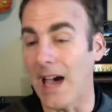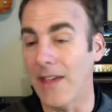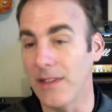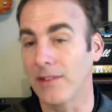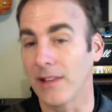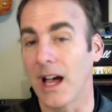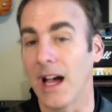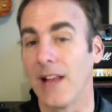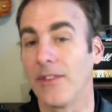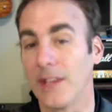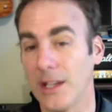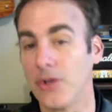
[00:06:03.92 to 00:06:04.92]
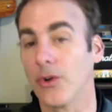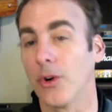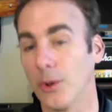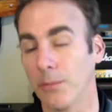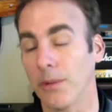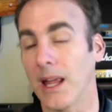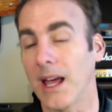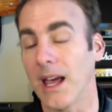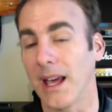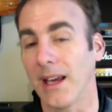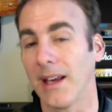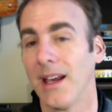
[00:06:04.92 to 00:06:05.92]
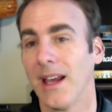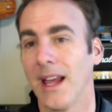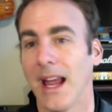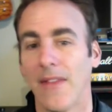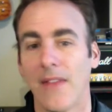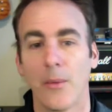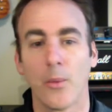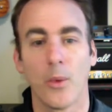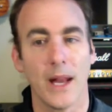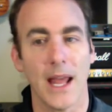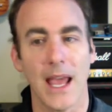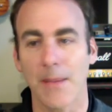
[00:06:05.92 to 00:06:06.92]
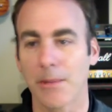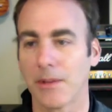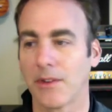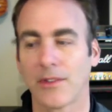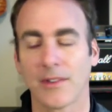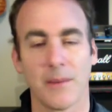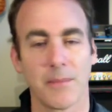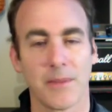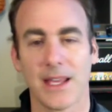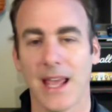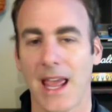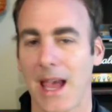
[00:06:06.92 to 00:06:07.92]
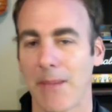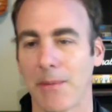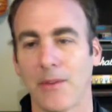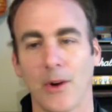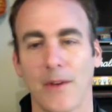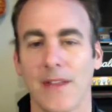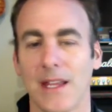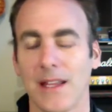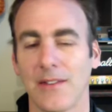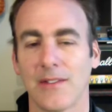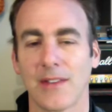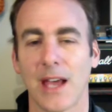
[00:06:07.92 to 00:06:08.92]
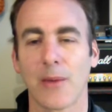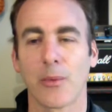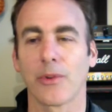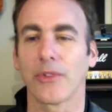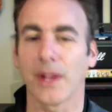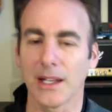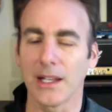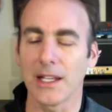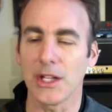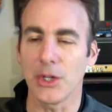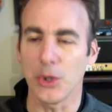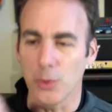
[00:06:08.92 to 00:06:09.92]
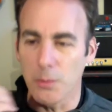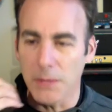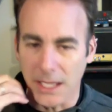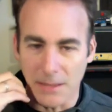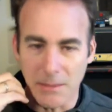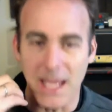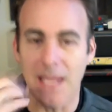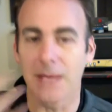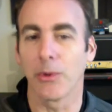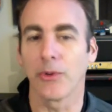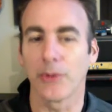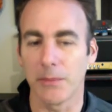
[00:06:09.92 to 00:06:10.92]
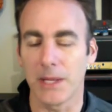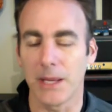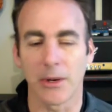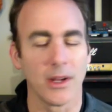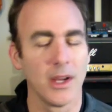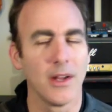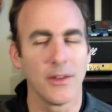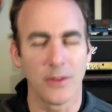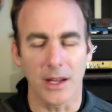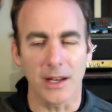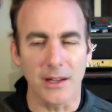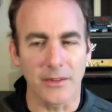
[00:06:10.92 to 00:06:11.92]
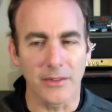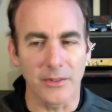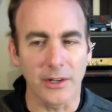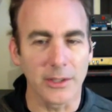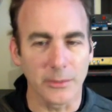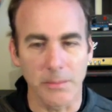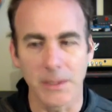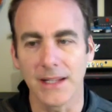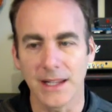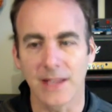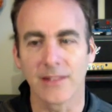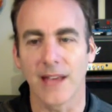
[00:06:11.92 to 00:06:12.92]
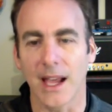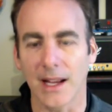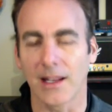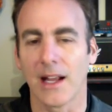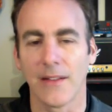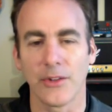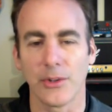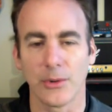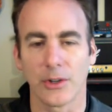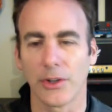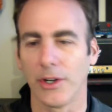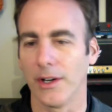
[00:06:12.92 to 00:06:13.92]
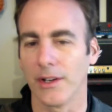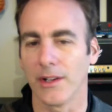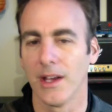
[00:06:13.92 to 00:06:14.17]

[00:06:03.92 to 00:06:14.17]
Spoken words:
these lines in your own playing, and then what happens is something happens on the inside where suddenly you become able to not necessarily repeat the exact lines that you learned.